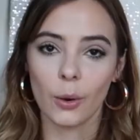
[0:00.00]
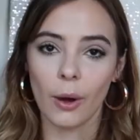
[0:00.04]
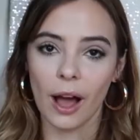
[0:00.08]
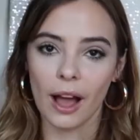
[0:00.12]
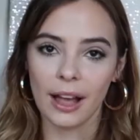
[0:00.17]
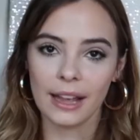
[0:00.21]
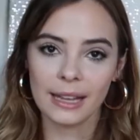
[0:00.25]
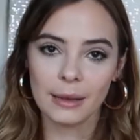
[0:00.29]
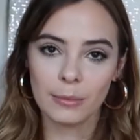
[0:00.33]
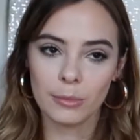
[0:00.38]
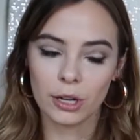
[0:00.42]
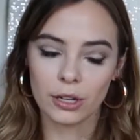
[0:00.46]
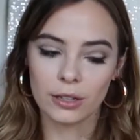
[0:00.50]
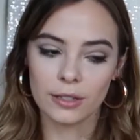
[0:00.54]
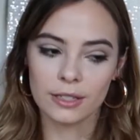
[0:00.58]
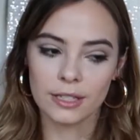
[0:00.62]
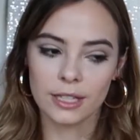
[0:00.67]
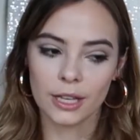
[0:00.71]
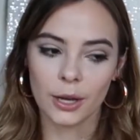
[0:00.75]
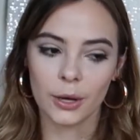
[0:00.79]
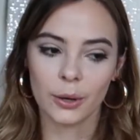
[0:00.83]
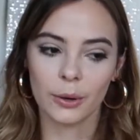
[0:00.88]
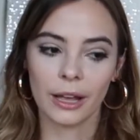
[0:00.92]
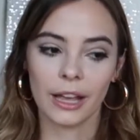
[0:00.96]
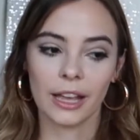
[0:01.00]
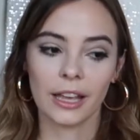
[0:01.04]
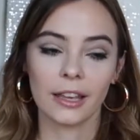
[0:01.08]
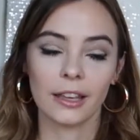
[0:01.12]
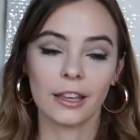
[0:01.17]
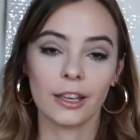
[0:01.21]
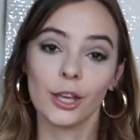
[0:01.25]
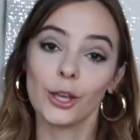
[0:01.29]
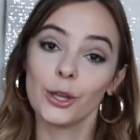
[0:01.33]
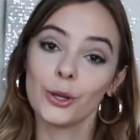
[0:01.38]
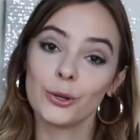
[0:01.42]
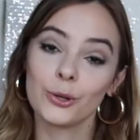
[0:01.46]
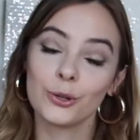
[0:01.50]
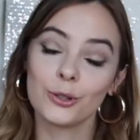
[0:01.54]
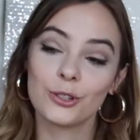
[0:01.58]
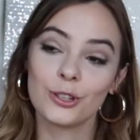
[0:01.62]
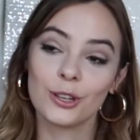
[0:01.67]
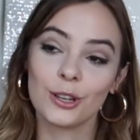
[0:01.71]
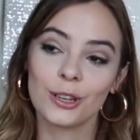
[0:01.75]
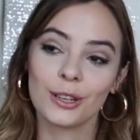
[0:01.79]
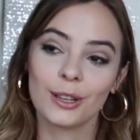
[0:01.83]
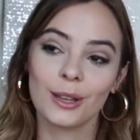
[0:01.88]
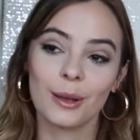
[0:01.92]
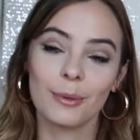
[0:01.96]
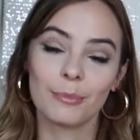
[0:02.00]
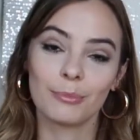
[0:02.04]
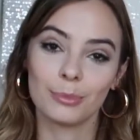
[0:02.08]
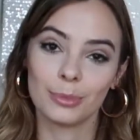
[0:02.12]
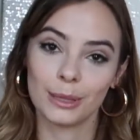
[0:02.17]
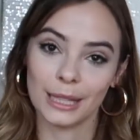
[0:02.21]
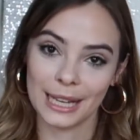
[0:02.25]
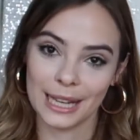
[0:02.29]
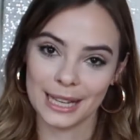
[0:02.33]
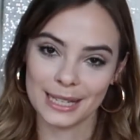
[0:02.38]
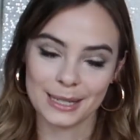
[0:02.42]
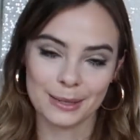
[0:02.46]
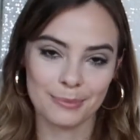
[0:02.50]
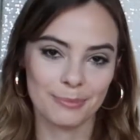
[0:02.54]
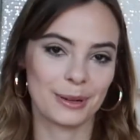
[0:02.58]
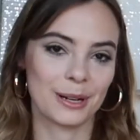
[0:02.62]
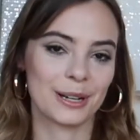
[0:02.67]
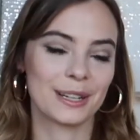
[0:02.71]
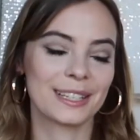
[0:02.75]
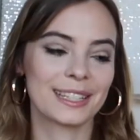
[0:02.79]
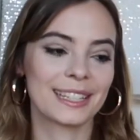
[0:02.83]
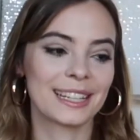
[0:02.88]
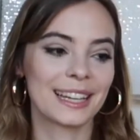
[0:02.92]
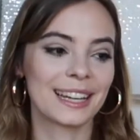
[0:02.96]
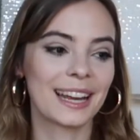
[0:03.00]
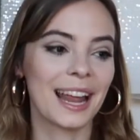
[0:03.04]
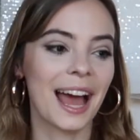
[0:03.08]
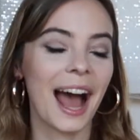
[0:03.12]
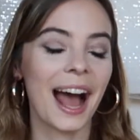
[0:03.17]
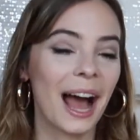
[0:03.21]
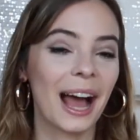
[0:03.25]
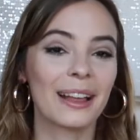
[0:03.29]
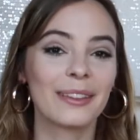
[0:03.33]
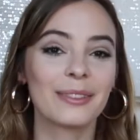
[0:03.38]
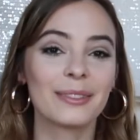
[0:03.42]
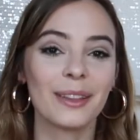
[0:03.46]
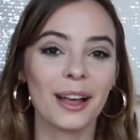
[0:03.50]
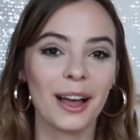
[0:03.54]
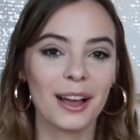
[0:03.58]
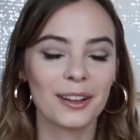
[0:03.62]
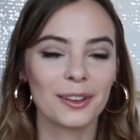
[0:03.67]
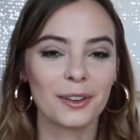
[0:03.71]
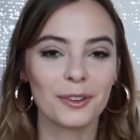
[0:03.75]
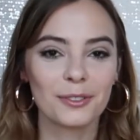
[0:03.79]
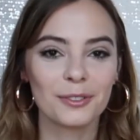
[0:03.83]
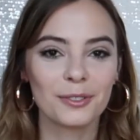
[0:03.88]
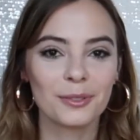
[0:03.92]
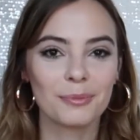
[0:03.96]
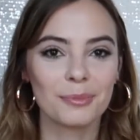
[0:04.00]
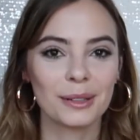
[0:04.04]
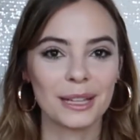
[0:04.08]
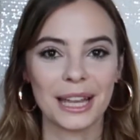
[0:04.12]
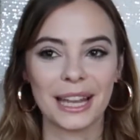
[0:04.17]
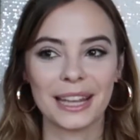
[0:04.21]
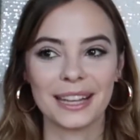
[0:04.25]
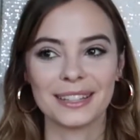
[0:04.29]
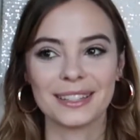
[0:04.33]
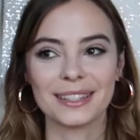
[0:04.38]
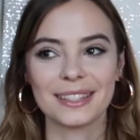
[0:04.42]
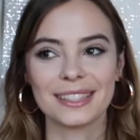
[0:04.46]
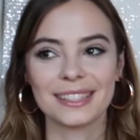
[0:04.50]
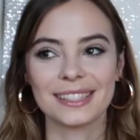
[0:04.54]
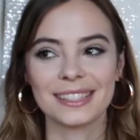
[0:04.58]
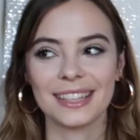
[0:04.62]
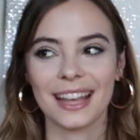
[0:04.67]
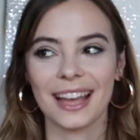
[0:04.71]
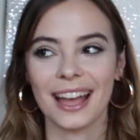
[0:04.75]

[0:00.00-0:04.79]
I am also a huge plant person. I love plants.